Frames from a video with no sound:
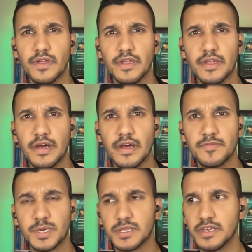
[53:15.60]
And
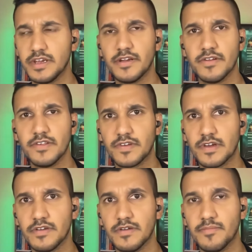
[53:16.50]
especially here in
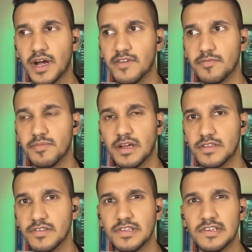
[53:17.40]
Australia in private
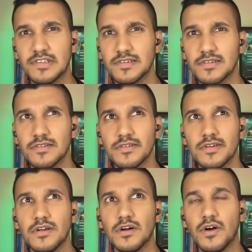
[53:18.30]
practice, things are
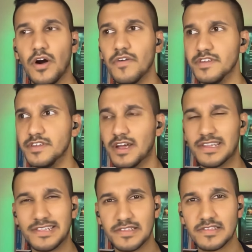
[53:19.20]
often
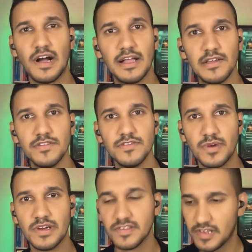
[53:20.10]
done in silos
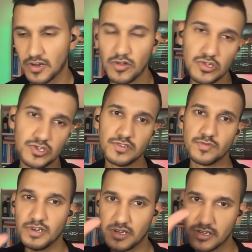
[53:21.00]
where the
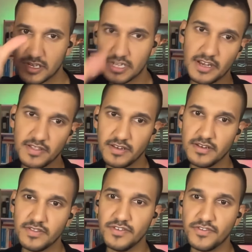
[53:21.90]
psychologists work
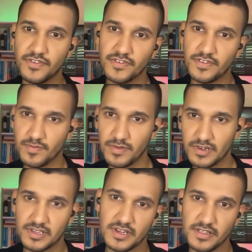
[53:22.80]
together, the nutritionists
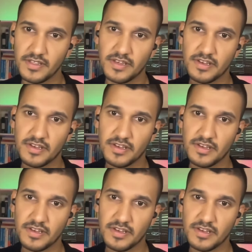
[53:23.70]
work together, the